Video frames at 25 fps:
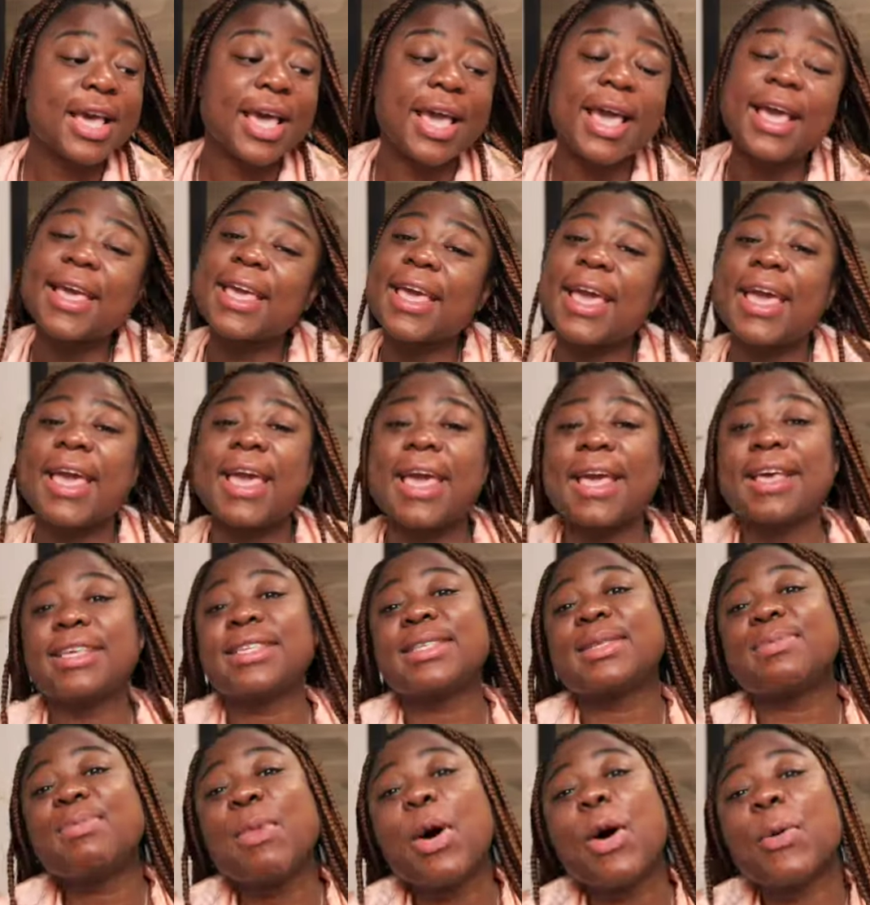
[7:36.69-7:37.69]
aka
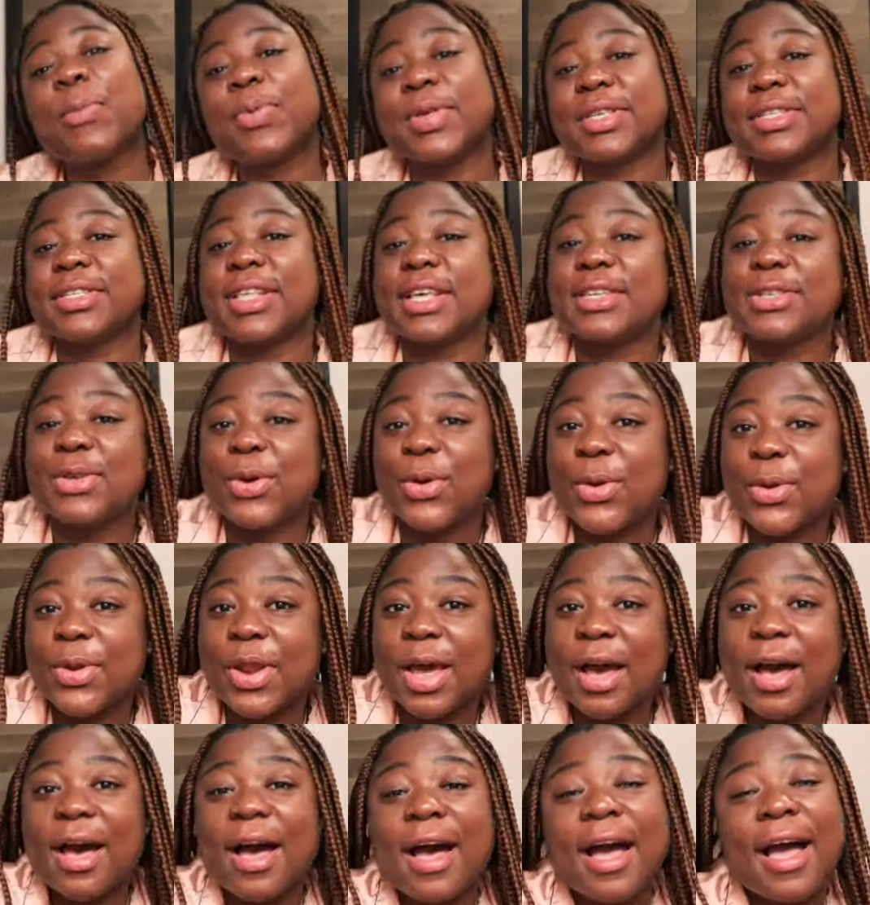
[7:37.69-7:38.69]
small business
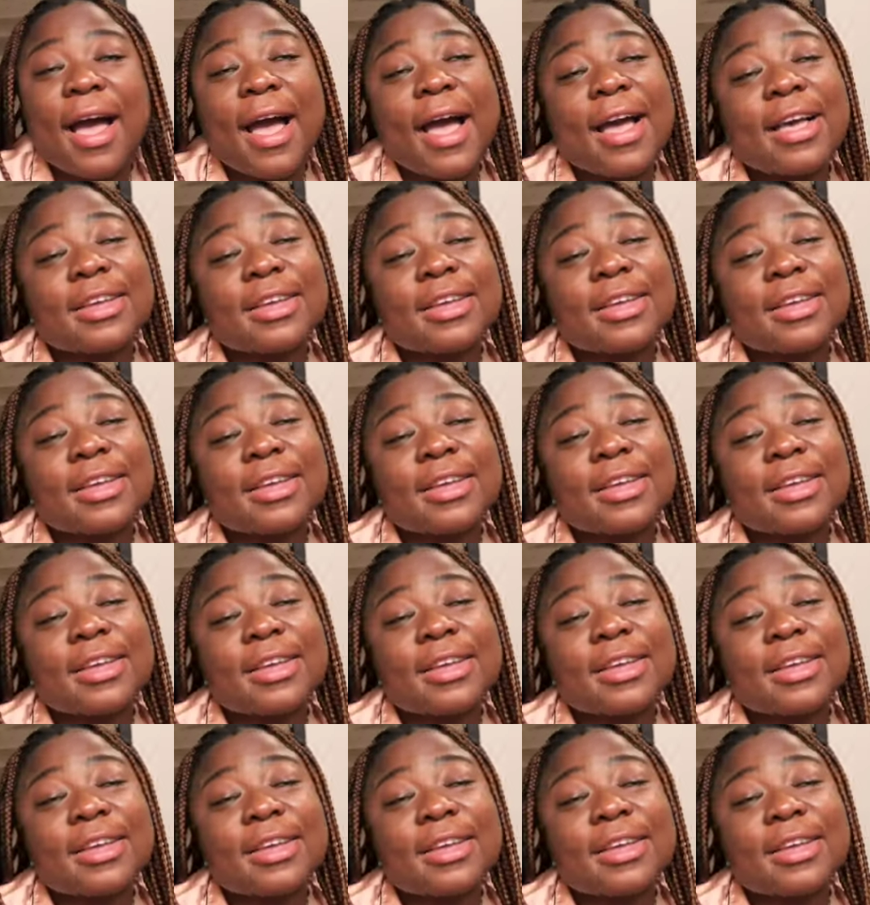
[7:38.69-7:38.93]
owner.